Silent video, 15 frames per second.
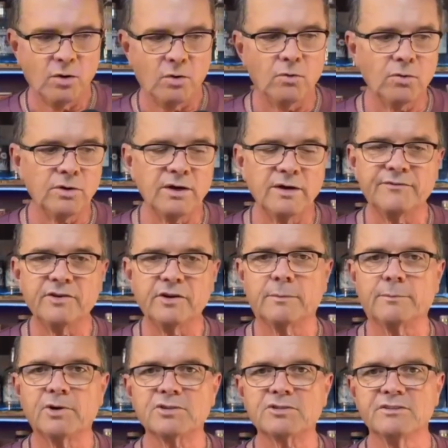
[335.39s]
or if you're
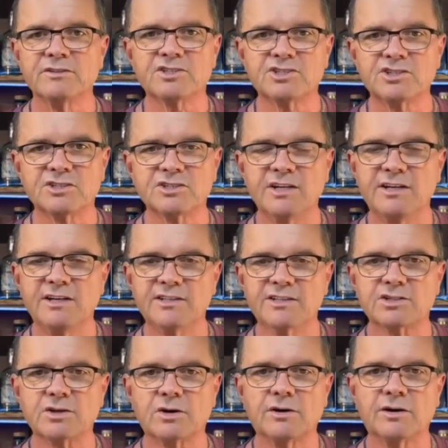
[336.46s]
a person that's just getting
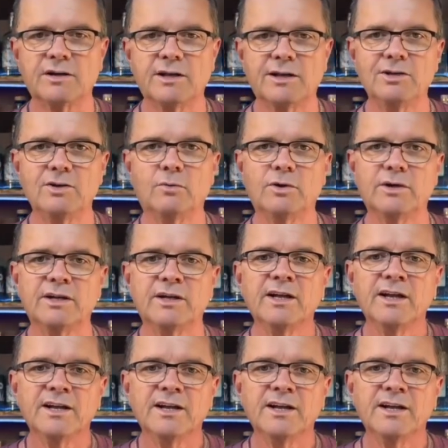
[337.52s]
started and you want to